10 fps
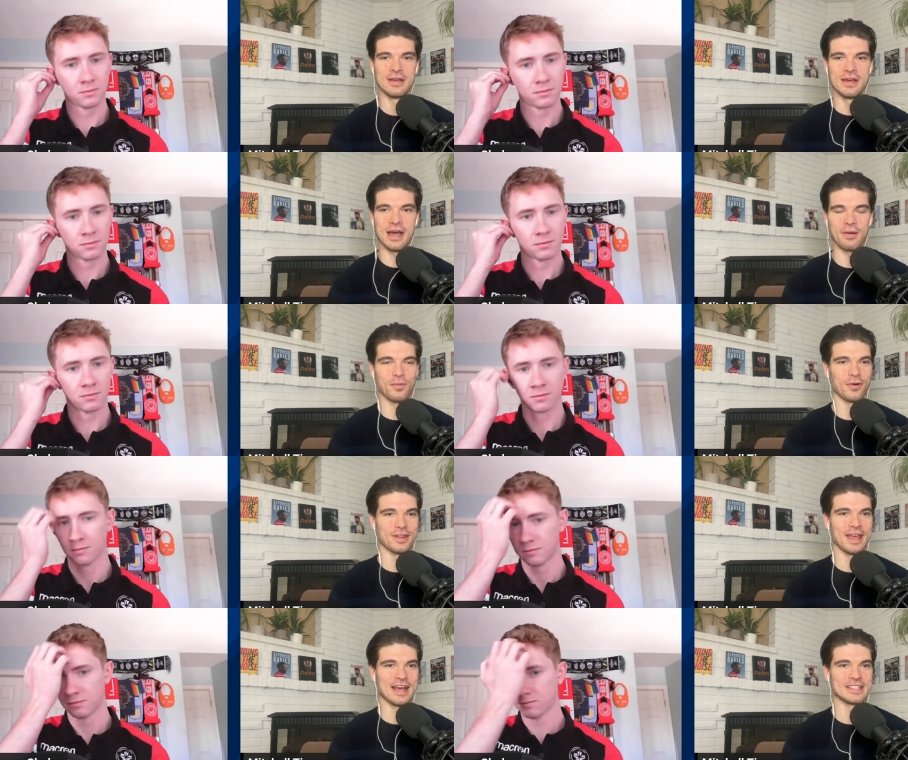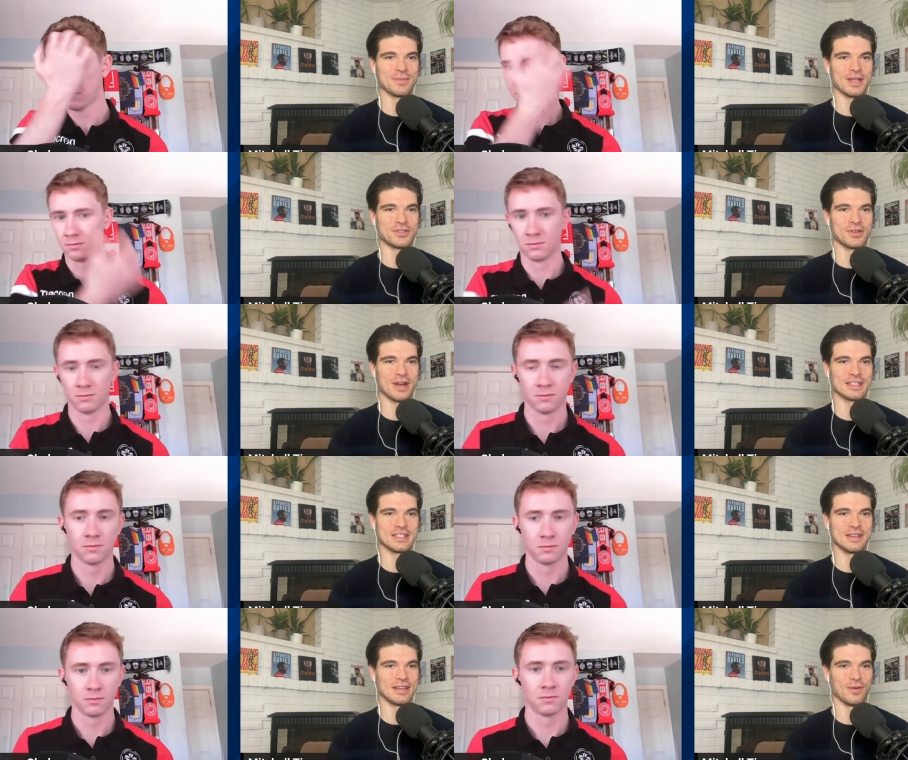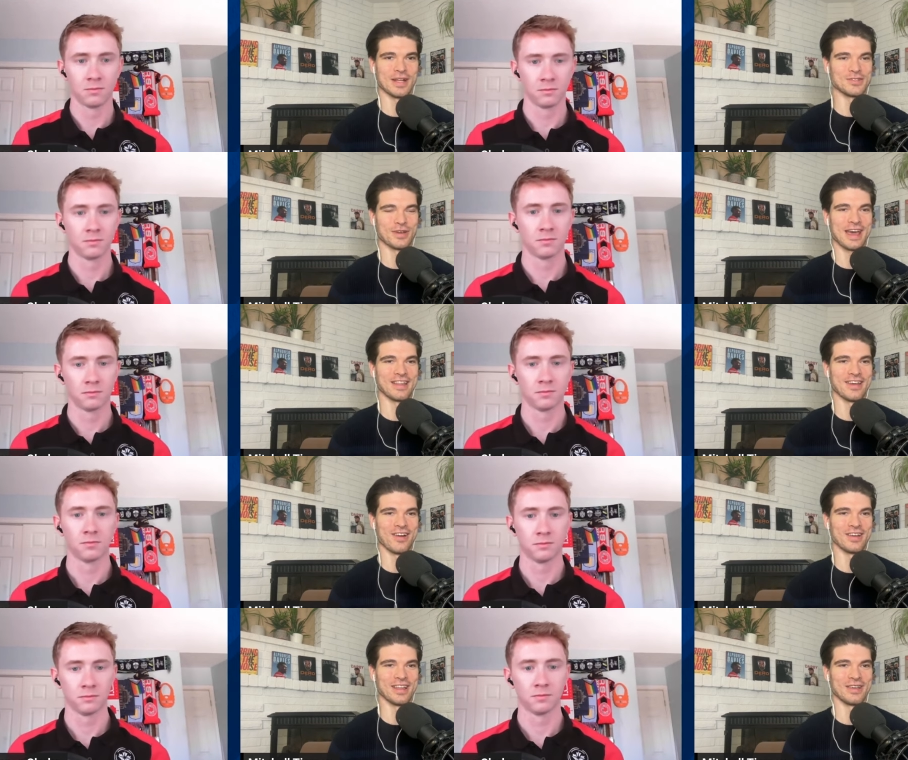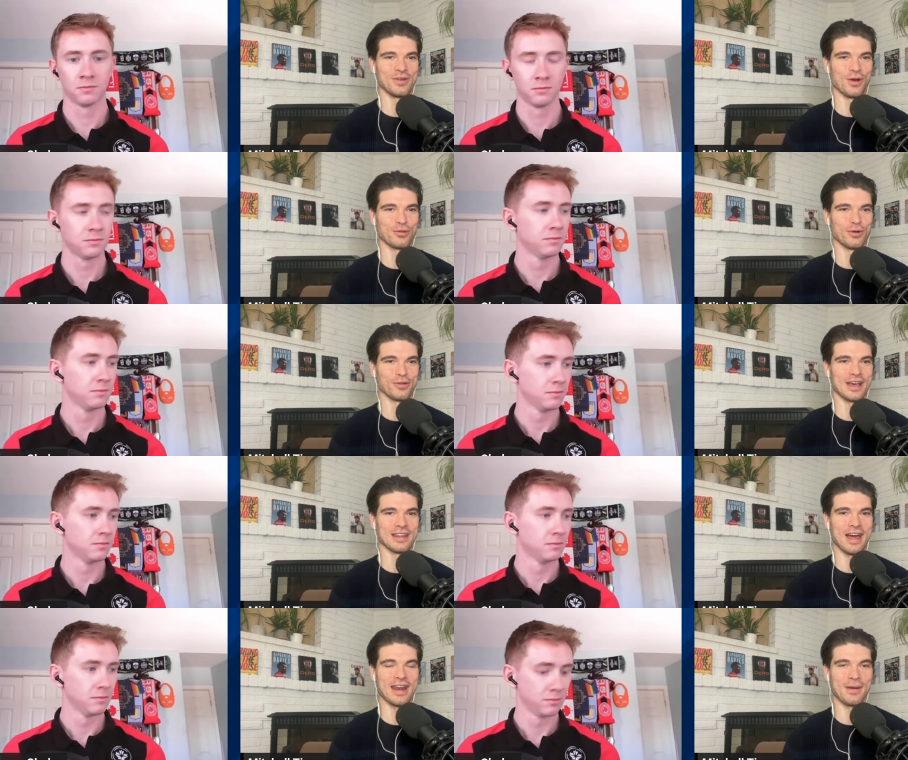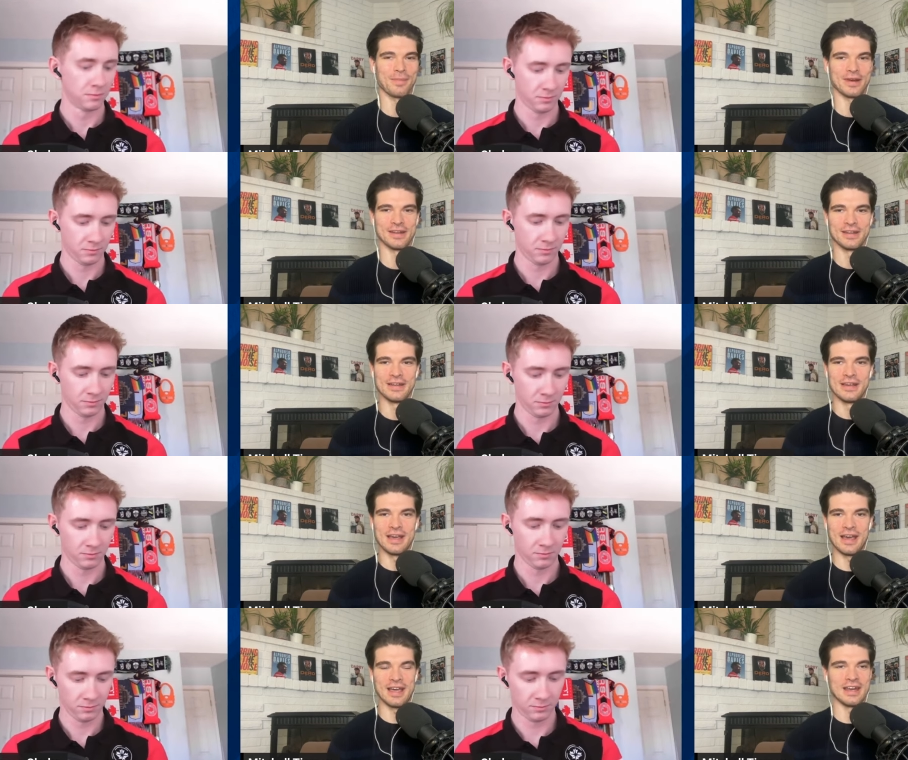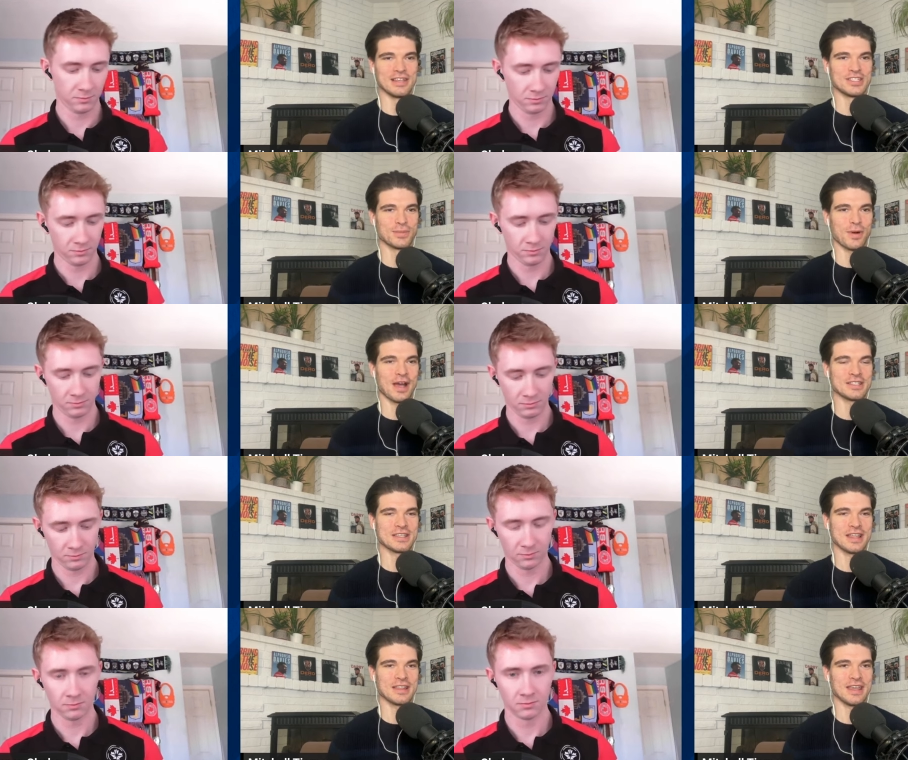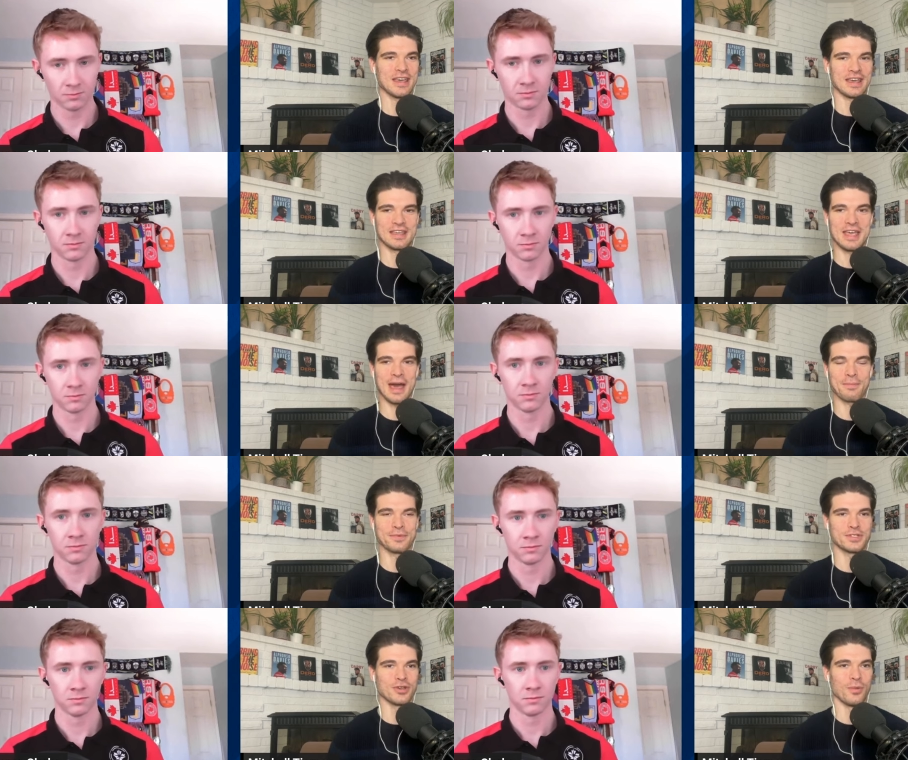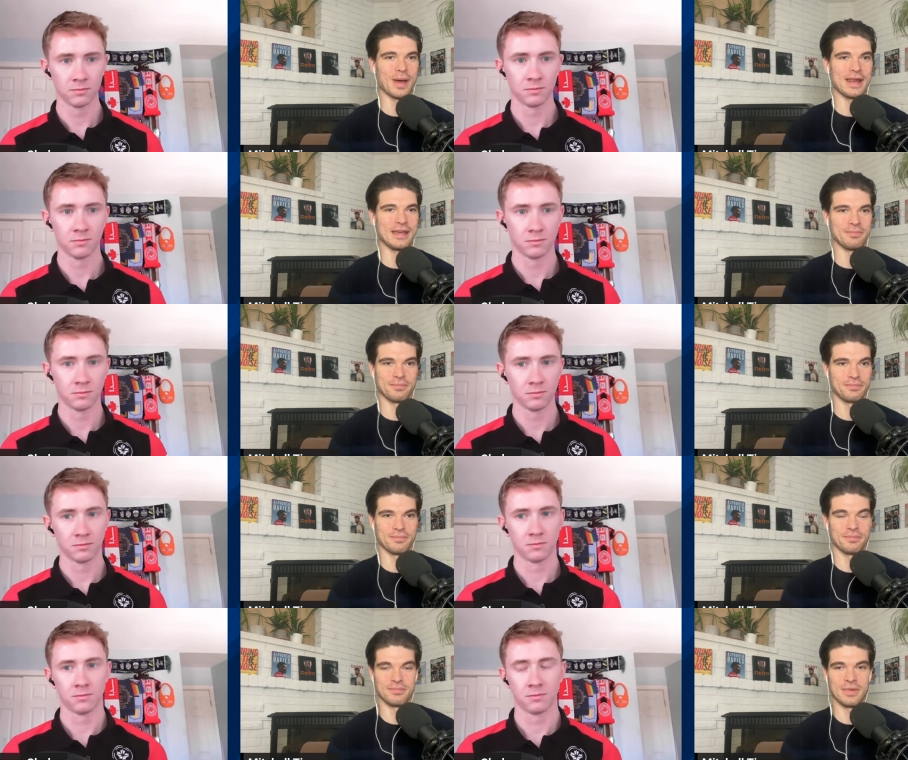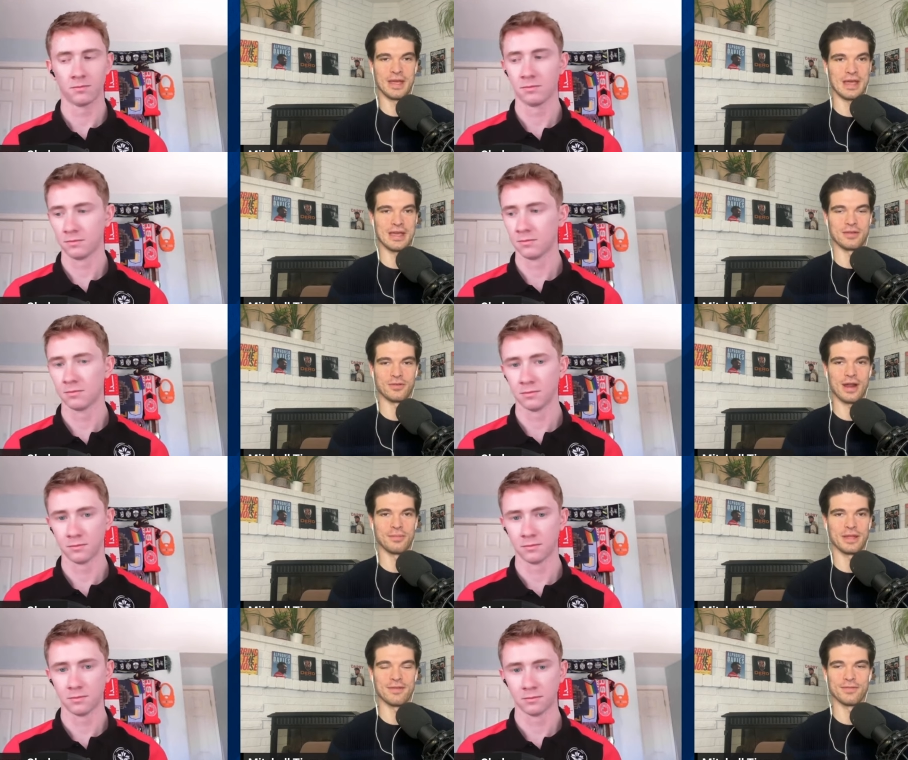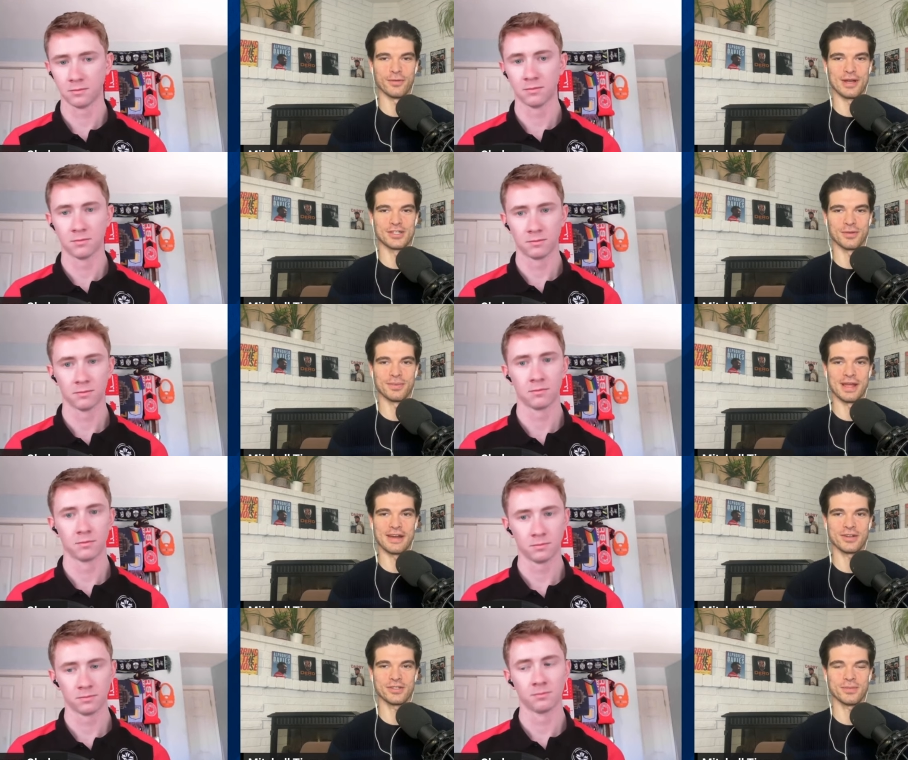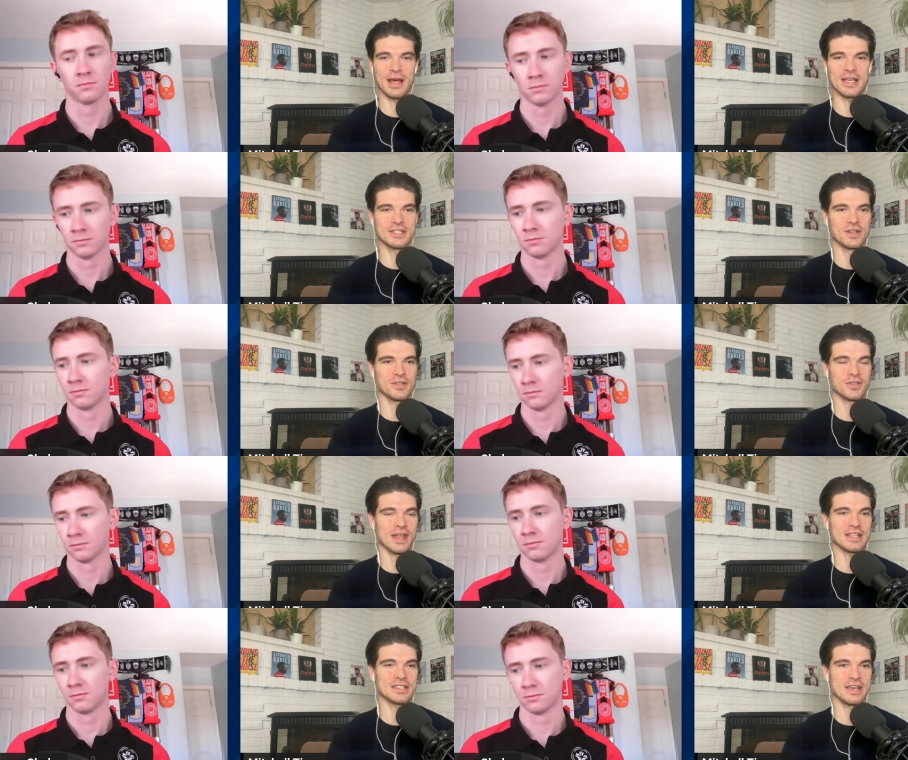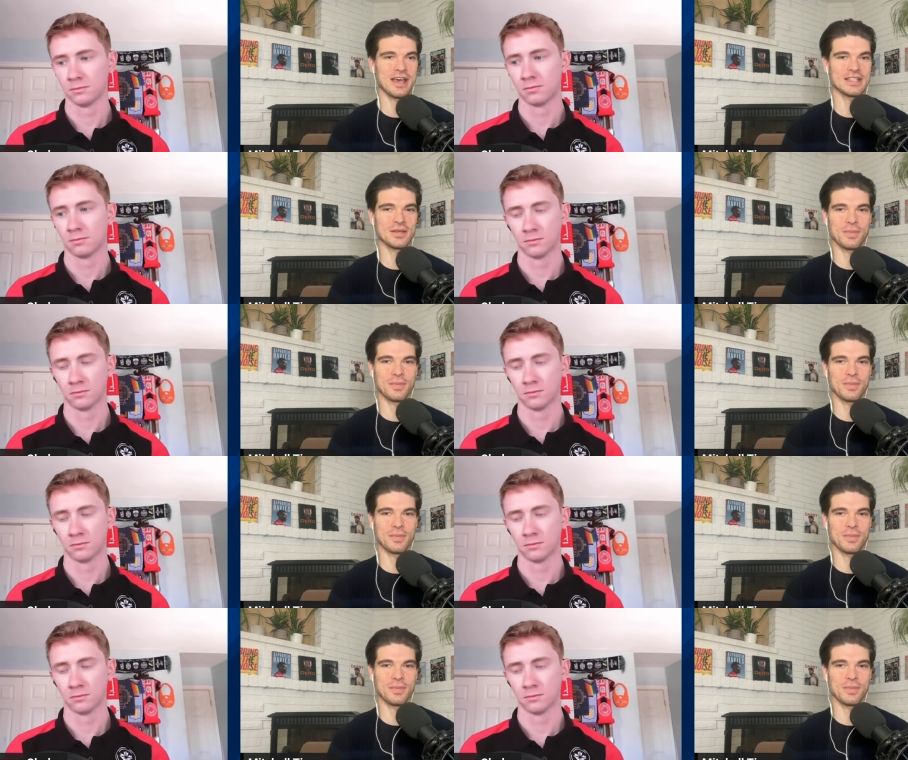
Speaker 1: uh, reportedly had some interest. Lorenzo Callegari, like you go throughout that lineup, and uh, it is surprising that they kept so many incredibly influential players from last year. So that's a that's a